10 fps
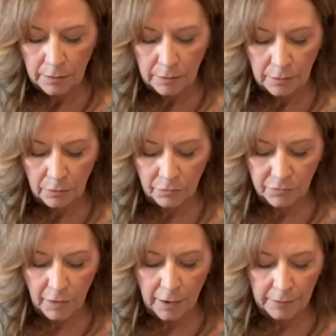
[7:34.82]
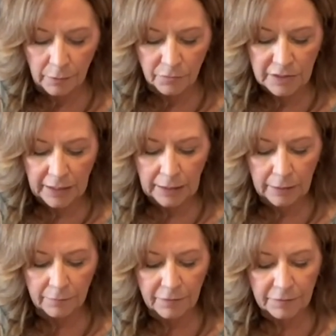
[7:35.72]
you've taken in
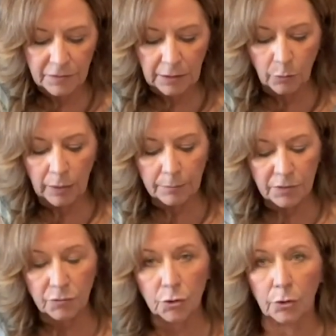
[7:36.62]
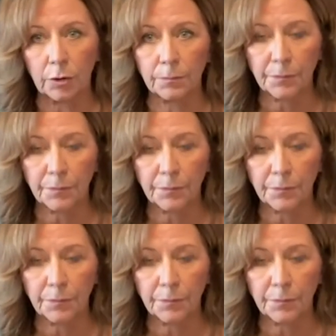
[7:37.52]
15 grams of sugar.